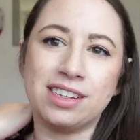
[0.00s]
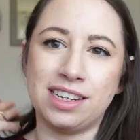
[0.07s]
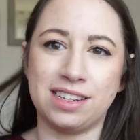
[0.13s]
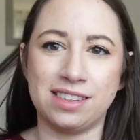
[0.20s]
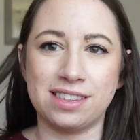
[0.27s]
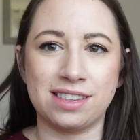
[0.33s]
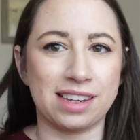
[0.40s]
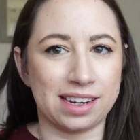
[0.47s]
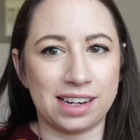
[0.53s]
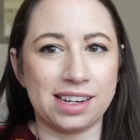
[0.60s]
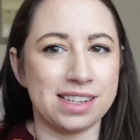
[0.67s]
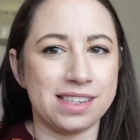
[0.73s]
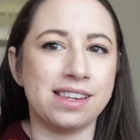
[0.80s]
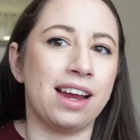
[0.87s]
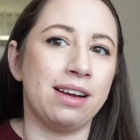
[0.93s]
it's like a
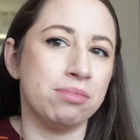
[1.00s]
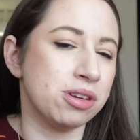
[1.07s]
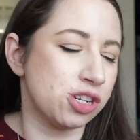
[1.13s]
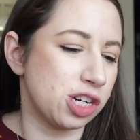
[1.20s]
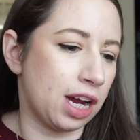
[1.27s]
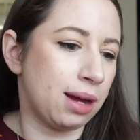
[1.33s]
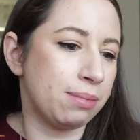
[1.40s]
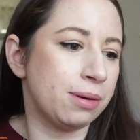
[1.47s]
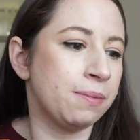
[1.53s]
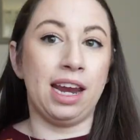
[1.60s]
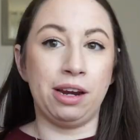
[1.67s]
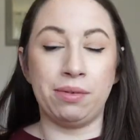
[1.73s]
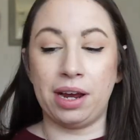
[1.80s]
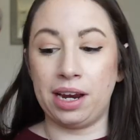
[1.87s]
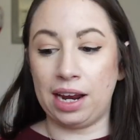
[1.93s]
consignment shop.
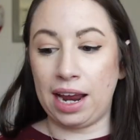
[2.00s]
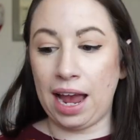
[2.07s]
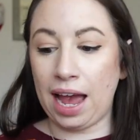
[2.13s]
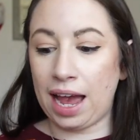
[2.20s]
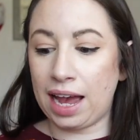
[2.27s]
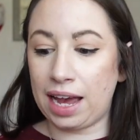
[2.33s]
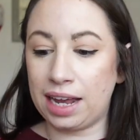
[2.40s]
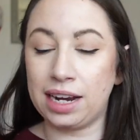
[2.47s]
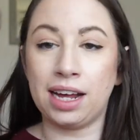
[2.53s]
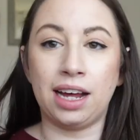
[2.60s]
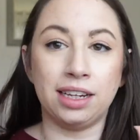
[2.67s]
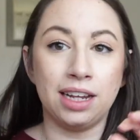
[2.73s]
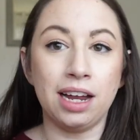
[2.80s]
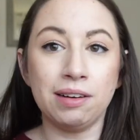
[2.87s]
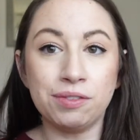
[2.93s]
Anyway, I had
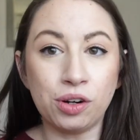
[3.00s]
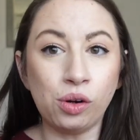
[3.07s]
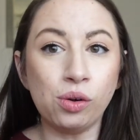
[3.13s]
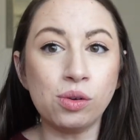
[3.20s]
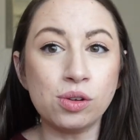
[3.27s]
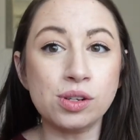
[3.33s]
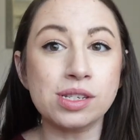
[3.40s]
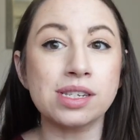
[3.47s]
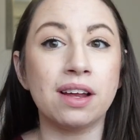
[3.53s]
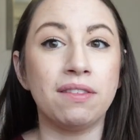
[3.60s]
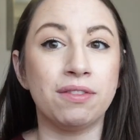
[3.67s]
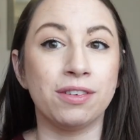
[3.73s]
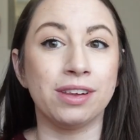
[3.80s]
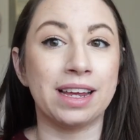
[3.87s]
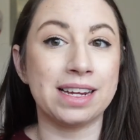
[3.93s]
a lot of goals
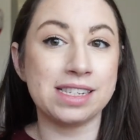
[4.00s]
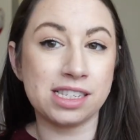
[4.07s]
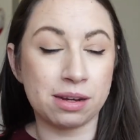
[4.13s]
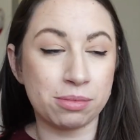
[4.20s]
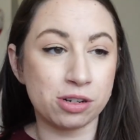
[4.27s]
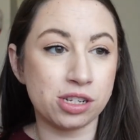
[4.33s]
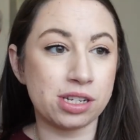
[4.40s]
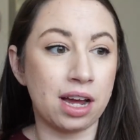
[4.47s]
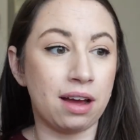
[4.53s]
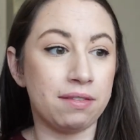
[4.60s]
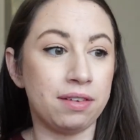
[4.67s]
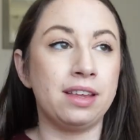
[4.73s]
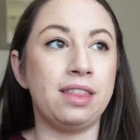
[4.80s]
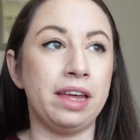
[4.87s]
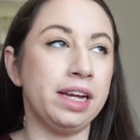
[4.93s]
for like summer
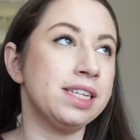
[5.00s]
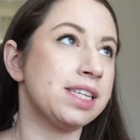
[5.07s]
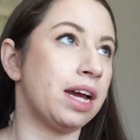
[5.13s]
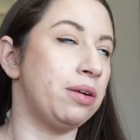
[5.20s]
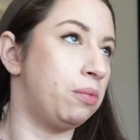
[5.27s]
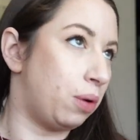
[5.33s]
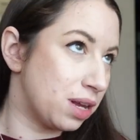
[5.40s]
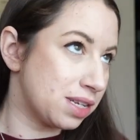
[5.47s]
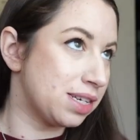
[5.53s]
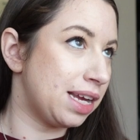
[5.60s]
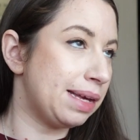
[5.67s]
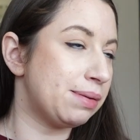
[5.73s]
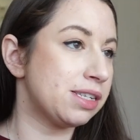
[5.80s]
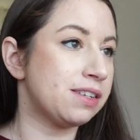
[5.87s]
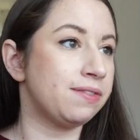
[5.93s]
stuff, things I wasn't
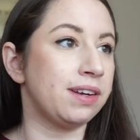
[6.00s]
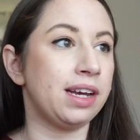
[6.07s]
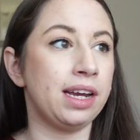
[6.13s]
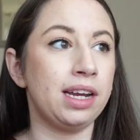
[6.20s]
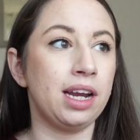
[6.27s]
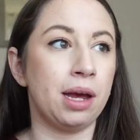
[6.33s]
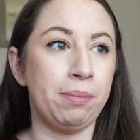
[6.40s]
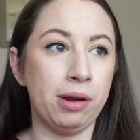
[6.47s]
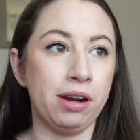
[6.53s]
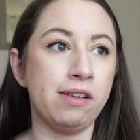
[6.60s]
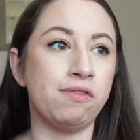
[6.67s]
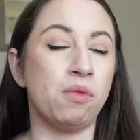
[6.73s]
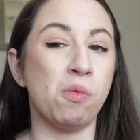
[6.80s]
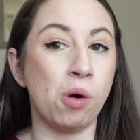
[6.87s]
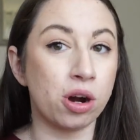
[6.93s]
able to find, a pair
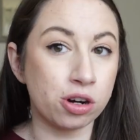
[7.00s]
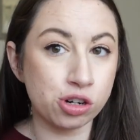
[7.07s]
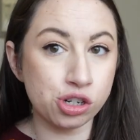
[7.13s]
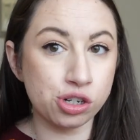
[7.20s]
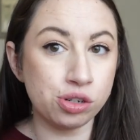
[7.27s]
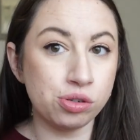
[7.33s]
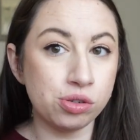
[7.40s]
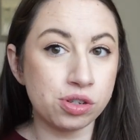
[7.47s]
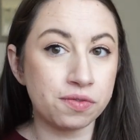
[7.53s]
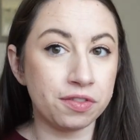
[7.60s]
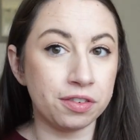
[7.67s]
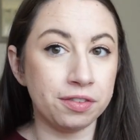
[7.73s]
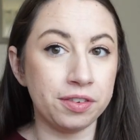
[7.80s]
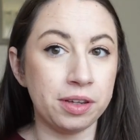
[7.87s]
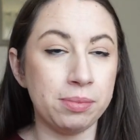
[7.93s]
of water shoes
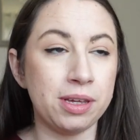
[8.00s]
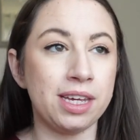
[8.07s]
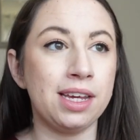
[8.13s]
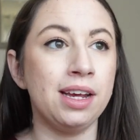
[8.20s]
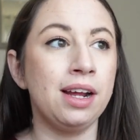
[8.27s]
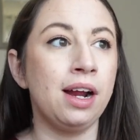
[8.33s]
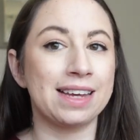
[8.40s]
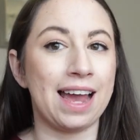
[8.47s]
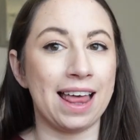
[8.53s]
for Phoebe.